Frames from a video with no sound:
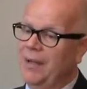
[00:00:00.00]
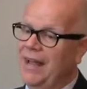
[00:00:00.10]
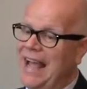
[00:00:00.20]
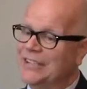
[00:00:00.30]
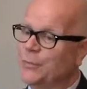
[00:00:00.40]

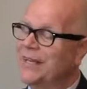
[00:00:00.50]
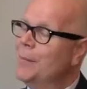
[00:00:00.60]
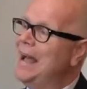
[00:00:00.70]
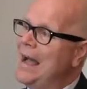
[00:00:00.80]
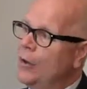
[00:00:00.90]
As we
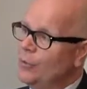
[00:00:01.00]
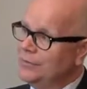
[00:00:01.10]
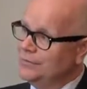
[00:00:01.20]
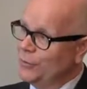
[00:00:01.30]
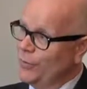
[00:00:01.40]
come out
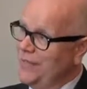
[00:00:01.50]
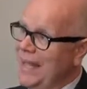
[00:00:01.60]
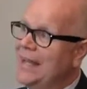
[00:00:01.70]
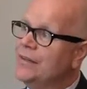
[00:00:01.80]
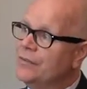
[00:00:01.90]
toward the
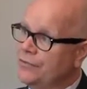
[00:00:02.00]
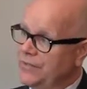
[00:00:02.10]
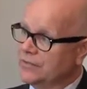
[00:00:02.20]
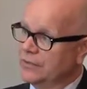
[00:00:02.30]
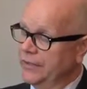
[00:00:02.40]
end of the
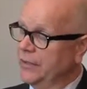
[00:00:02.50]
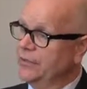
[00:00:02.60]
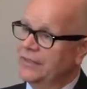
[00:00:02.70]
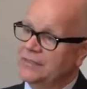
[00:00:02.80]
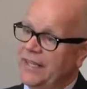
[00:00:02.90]
fiscal year,
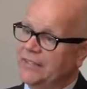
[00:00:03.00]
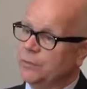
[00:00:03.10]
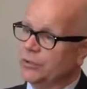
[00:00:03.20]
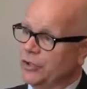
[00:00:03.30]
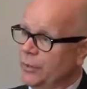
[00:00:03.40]
in this case
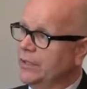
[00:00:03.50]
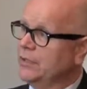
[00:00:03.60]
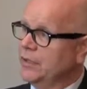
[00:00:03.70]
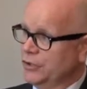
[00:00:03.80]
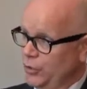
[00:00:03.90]
we're showing
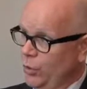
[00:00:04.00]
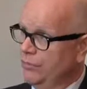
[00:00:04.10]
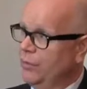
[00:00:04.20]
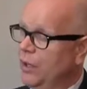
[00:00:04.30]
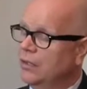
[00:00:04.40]
a
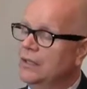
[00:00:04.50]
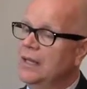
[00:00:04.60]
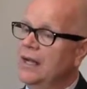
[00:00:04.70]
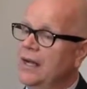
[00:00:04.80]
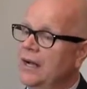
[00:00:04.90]
shortfall,
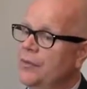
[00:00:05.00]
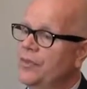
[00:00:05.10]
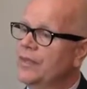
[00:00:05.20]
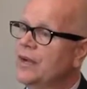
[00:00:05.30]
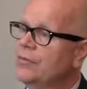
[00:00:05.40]

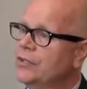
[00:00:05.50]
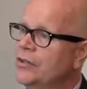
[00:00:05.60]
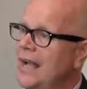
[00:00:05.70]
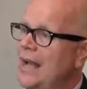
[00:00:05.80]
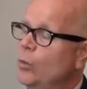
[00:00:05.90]
the
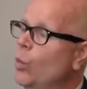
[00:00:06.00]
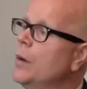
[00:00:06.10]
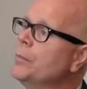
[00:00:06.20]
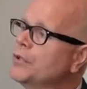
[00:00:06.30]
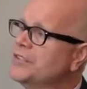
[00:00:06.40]
governor at
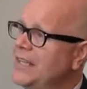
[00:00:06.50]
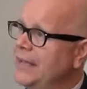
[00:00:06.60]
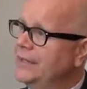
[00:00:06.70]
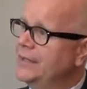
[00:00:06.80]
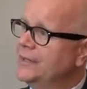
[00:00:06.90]

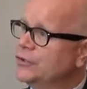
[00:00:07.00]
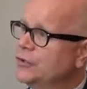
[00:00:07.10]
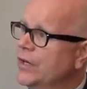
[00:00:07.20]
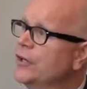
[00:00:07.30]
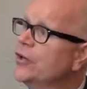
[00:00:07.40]
1% is
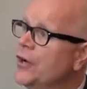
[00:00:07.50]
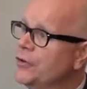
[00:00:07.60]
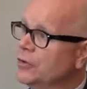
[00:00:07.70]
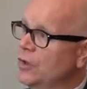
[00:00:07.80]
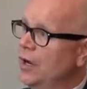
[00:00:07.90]
triggered
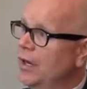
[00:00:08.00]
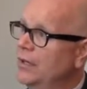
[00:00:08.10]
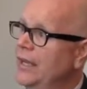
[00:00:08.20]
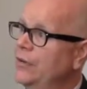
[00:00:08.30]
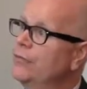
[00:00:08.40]
under law
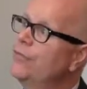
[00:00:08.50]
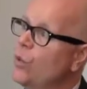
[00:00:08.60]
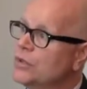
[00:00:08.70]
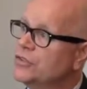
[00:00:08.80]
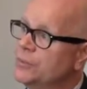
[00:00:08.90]
and
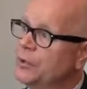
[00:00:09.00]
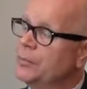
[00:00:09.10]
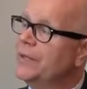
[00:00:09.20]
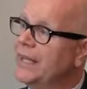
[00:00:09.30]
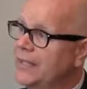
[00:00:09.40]
forced to put a
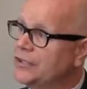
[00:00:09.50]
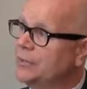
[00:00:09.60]
mitigation